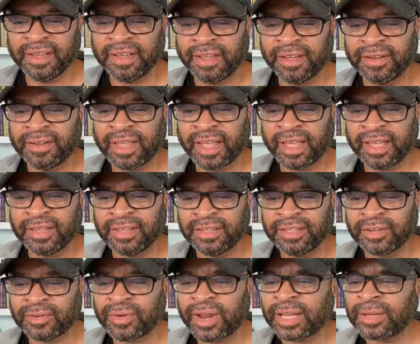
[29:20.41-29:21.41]
Okay,
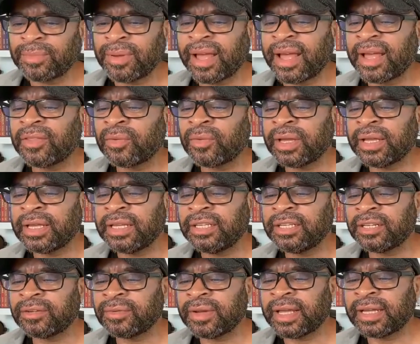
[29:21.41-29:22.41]
direct pathway,
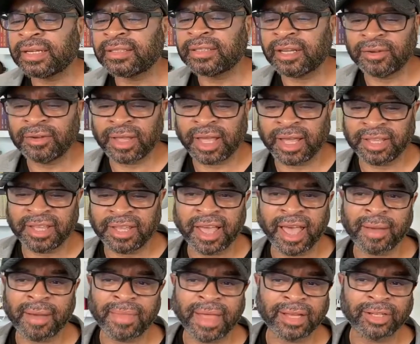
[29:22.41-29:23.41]
indirect. Okay, yeah,
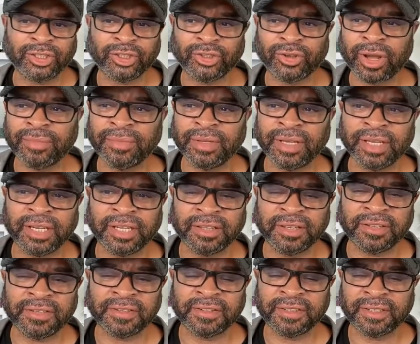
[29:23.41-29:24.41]
I'm not sure I'm getting
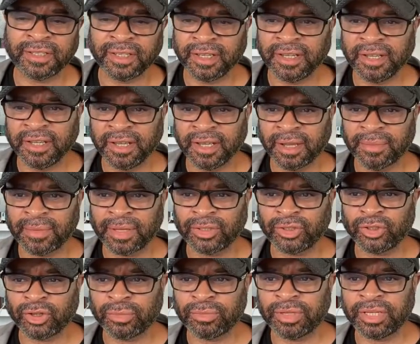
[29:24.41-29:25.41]
this. I'm not
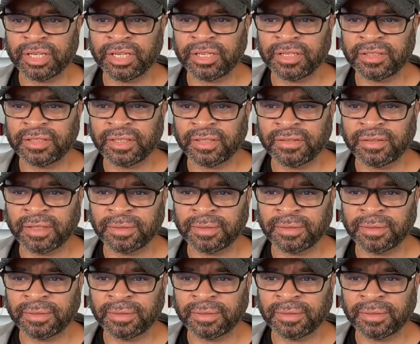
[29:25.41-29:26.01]
sure I'm getting this.